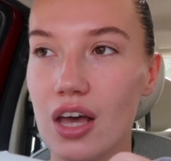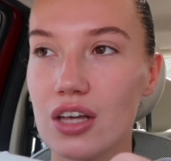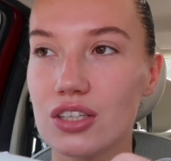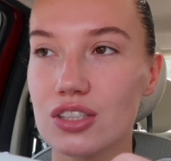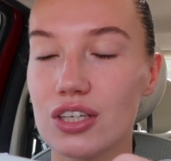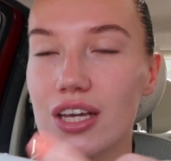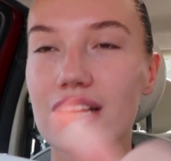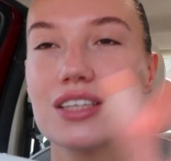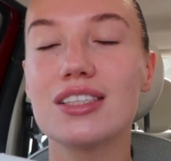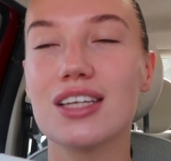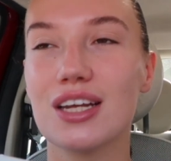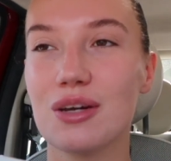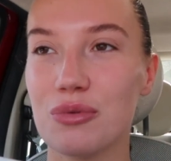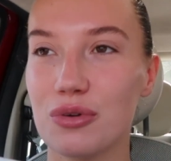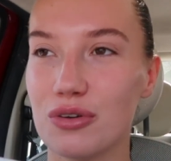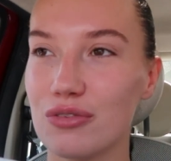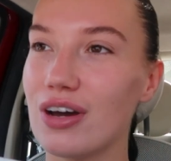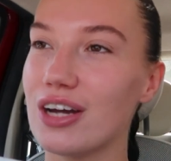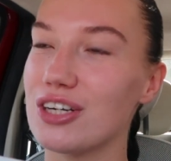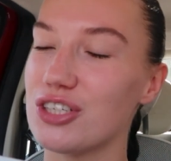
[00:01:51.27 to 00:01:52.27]
So yesterday
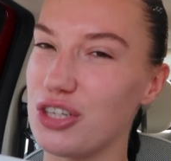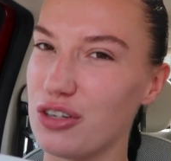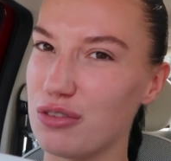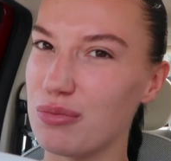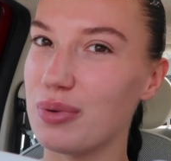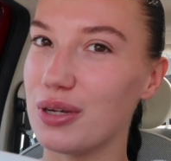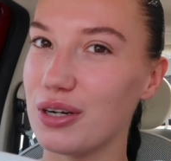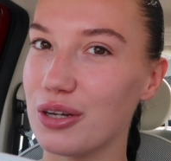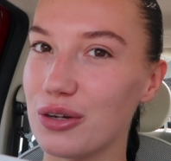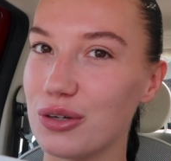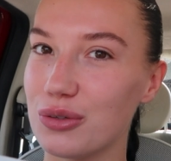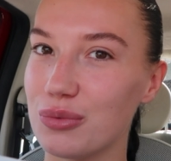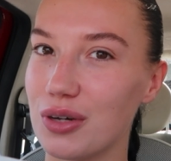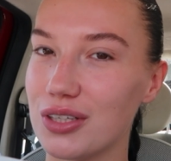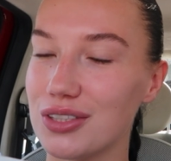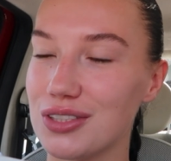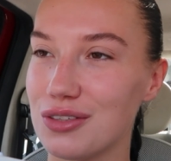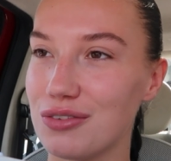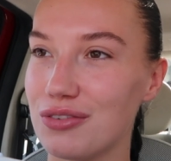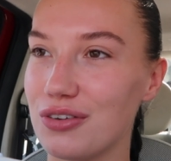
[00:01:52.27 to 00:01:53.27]
would have actually have been a good
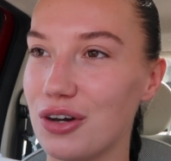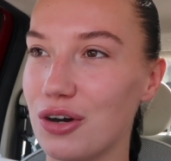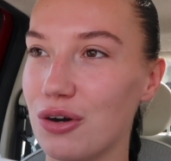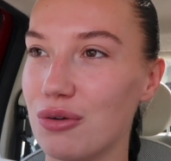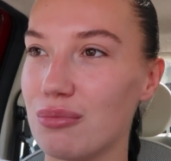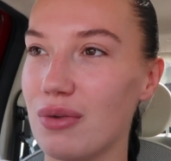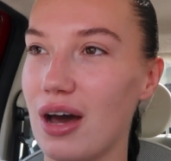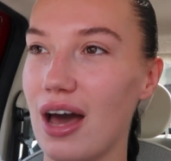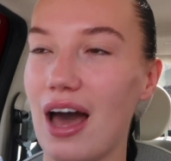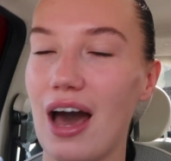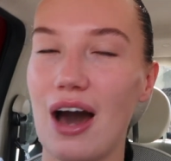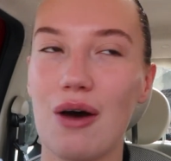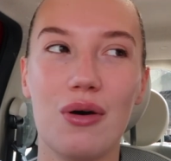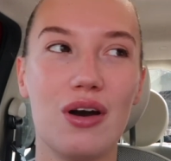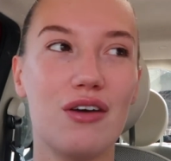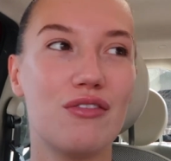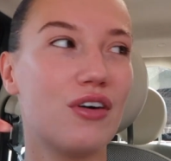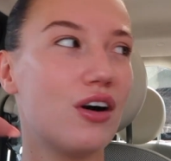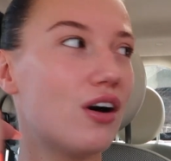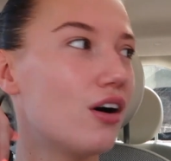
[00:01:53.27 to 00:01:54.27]
one to film.
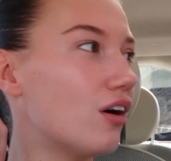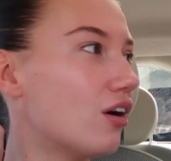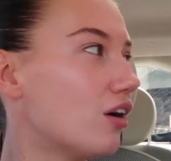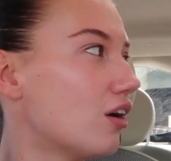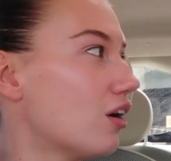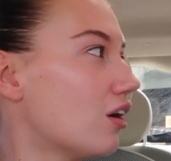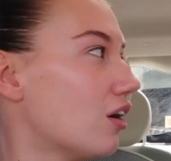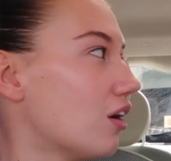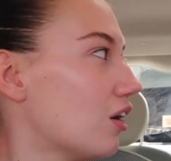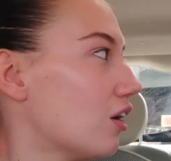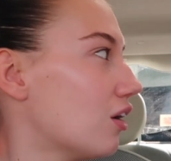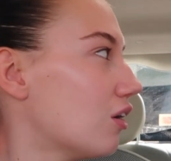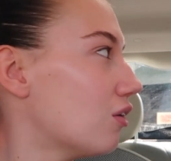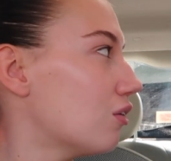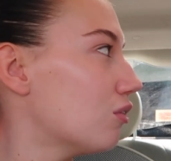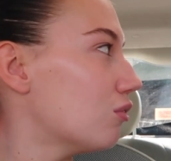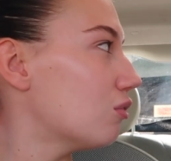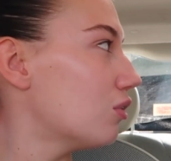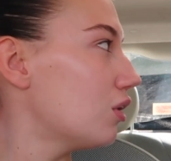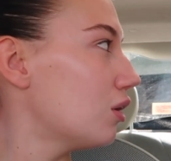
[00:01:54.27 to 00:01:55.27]
However,
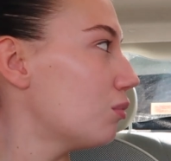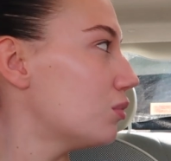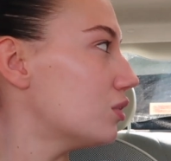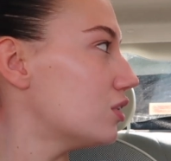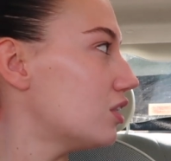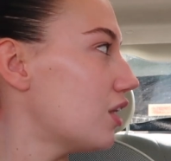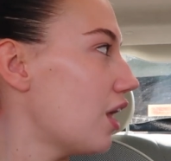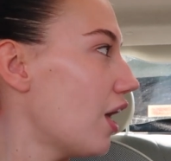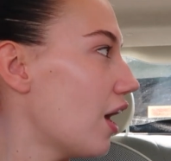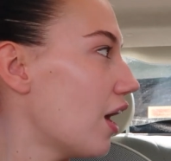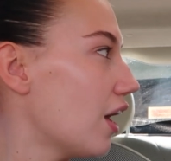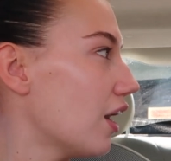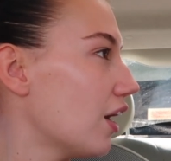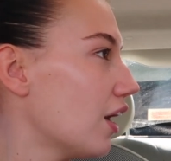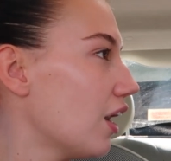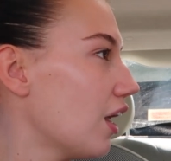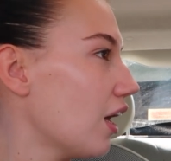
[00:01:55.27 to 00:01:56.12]
what was that?